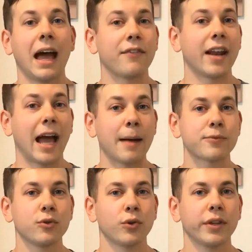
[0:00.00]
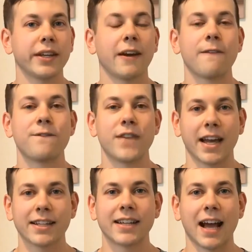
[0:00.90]
Have an absolutely
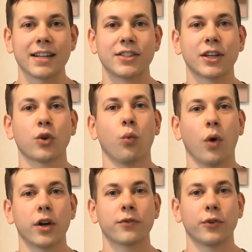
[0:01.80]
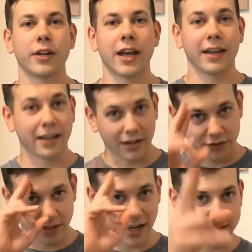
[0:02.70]
fantastic, wonderful day. I'll
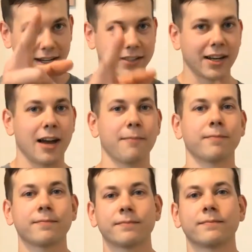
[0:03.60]
see you guys next time.